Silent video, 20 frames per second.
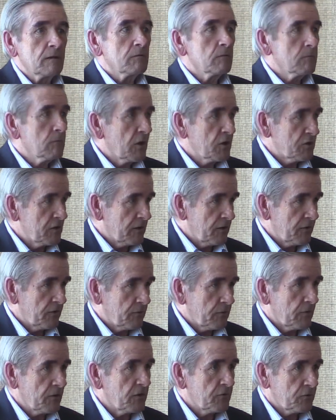Russian
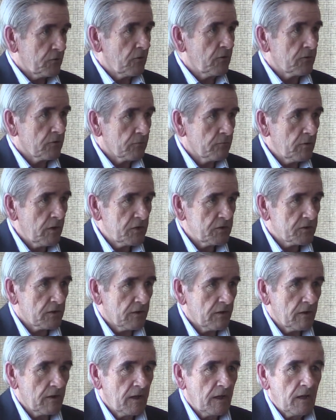historians of
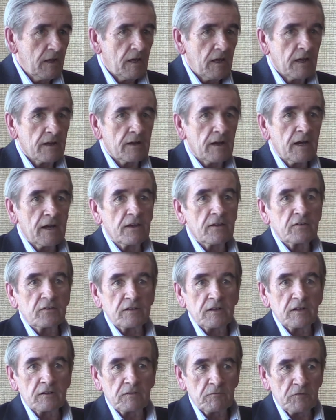Russia, and I as an
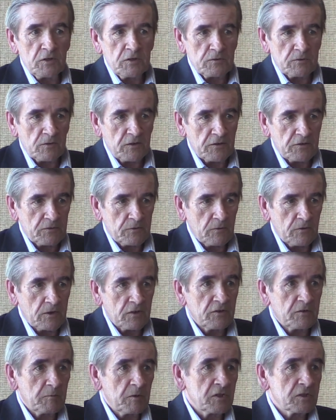individual historian,
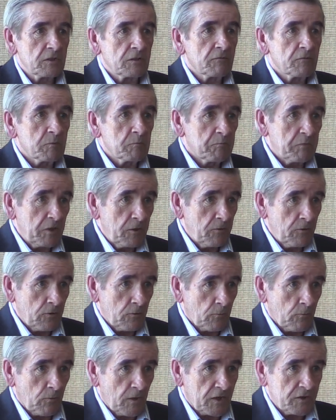especially of
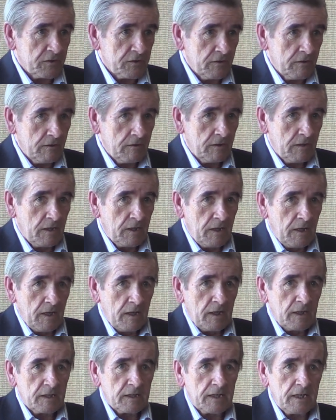Imperial Russia,
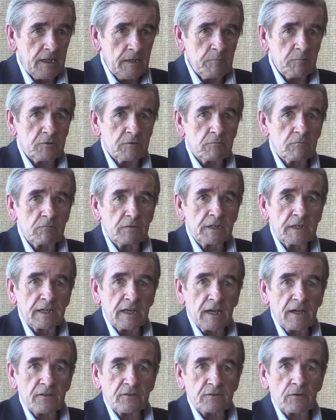came to
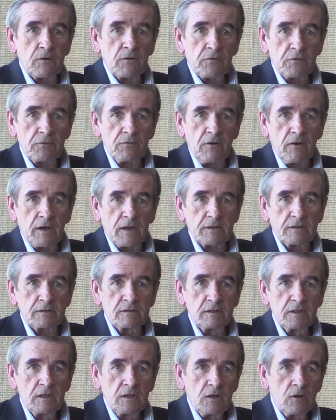recast our thought
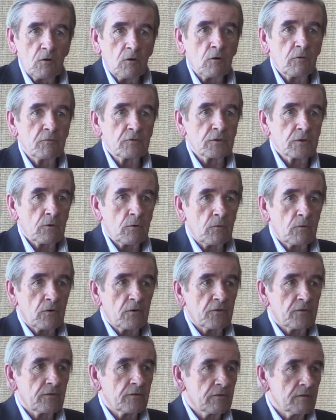over the
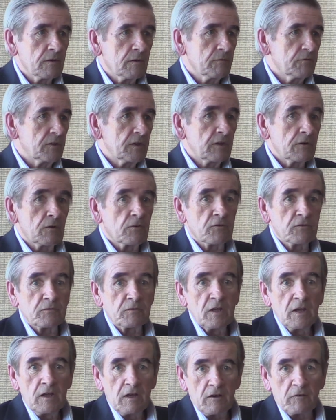course of the years
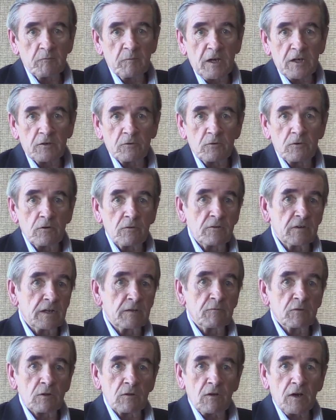of my career and
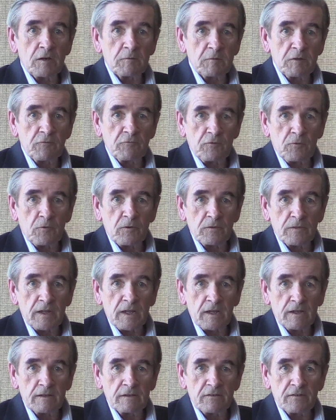even long before
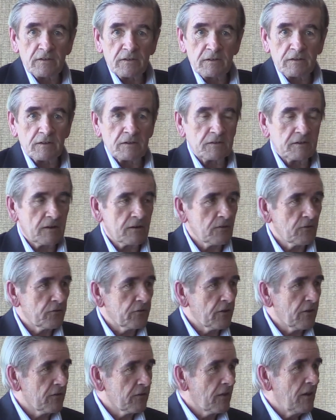that. As the title
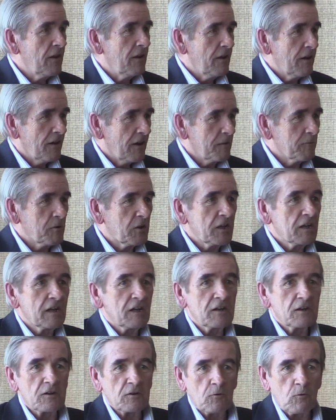says, I'm a
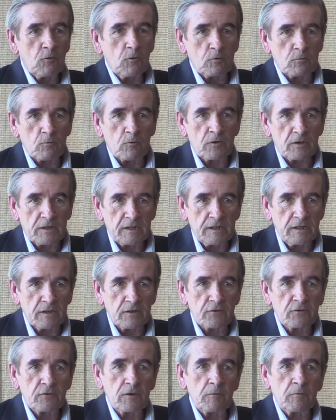Canadian Cold War
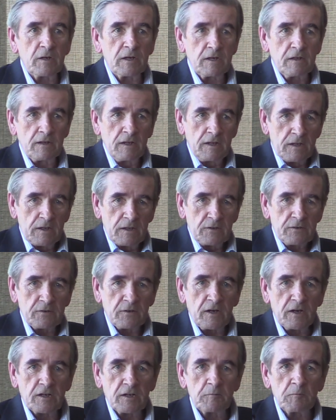kid. So I want to
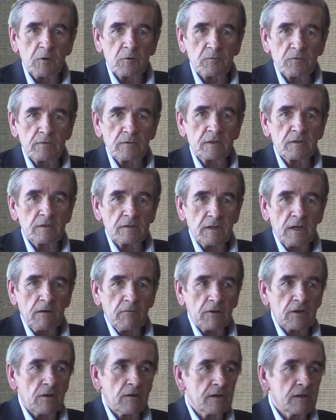talk about how
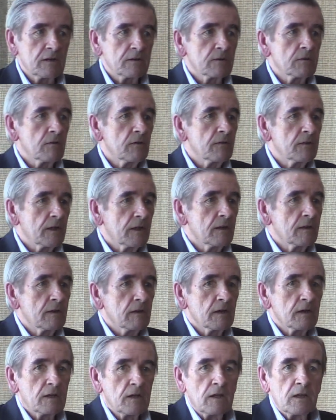I got in there, and
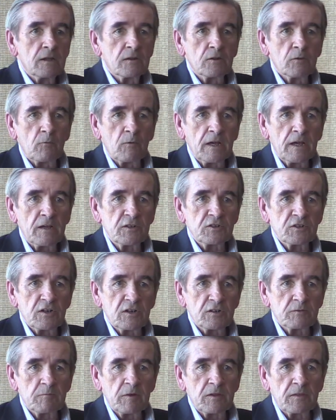then the way I
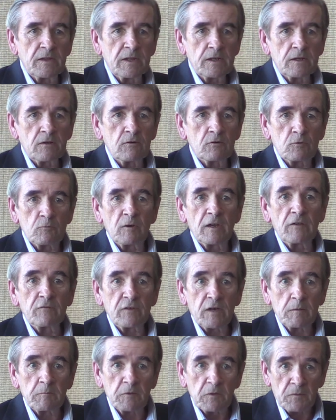changed my thinking, or the way I've
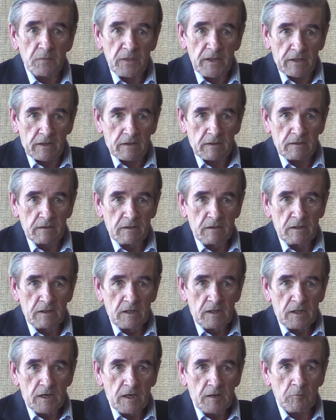come to think
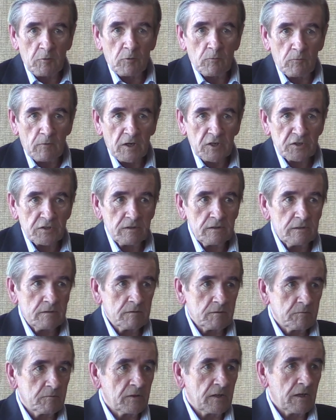about Russia,
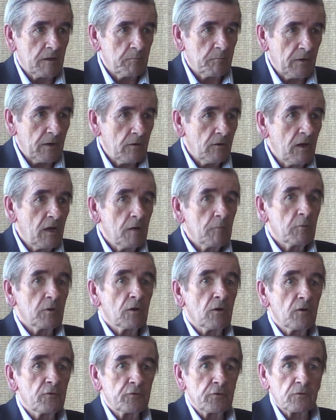the empire, but
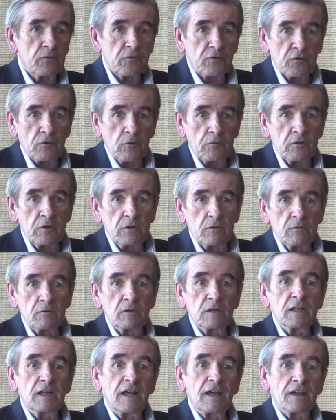also the Soviet
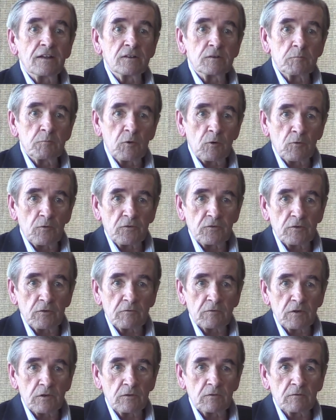Union and the
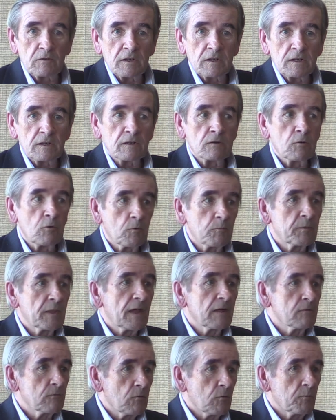post-Soviet Union. And I hope
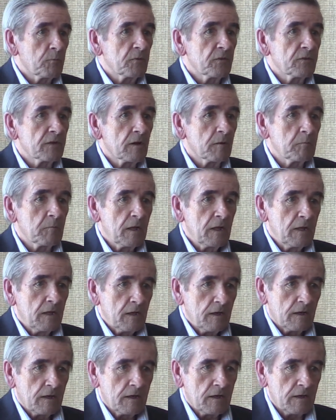that opens up
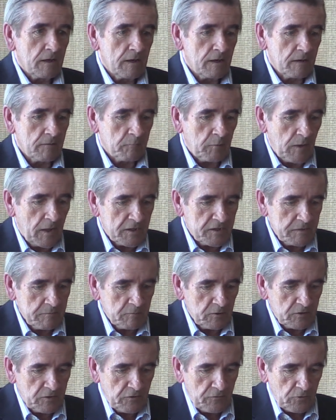
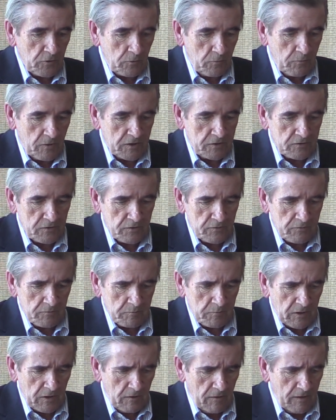possibilities for questions from
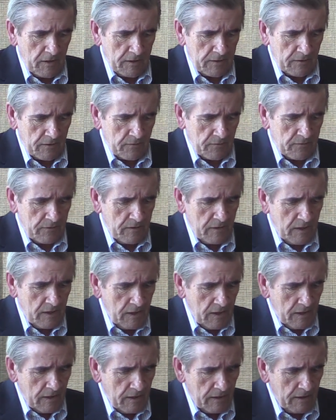the audience.
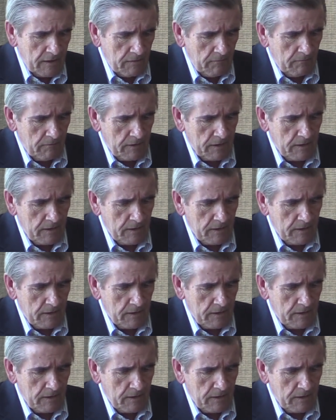Now,